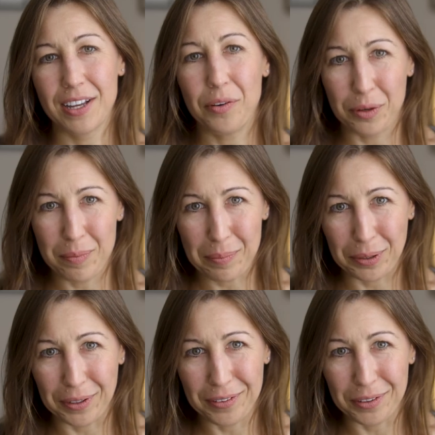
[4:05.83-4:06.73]

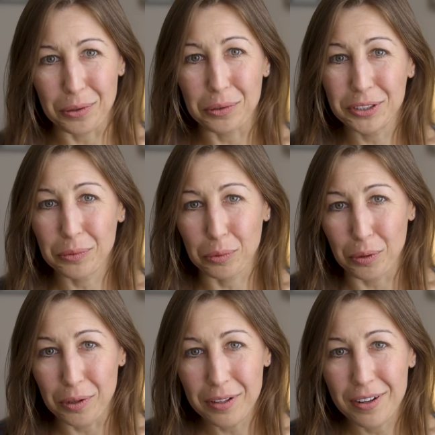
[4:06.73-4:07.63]
Remember, the golden
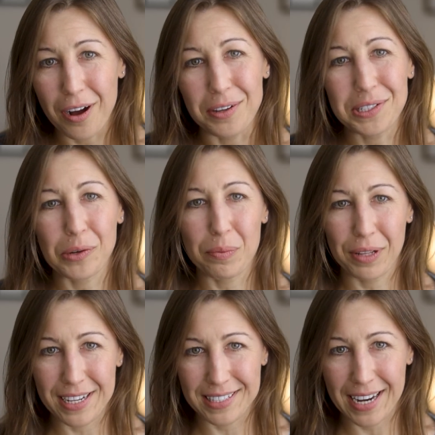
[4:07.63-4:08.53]
rule also
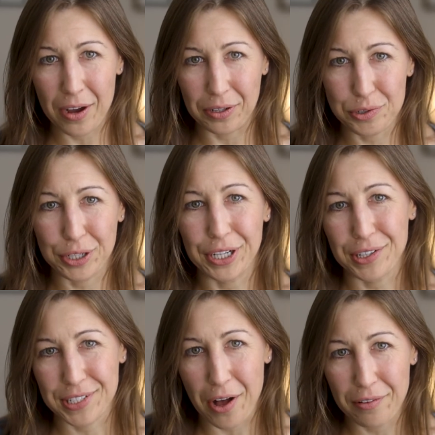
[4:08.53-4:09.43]
applies to how you treat
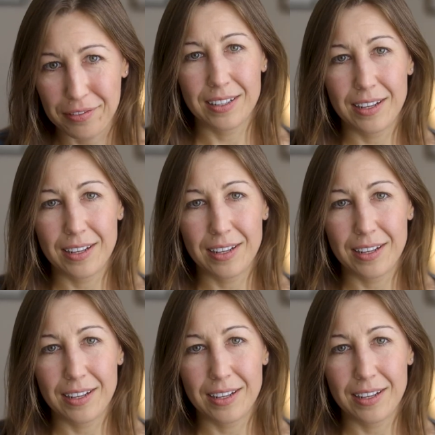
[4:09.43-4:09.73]
yourself.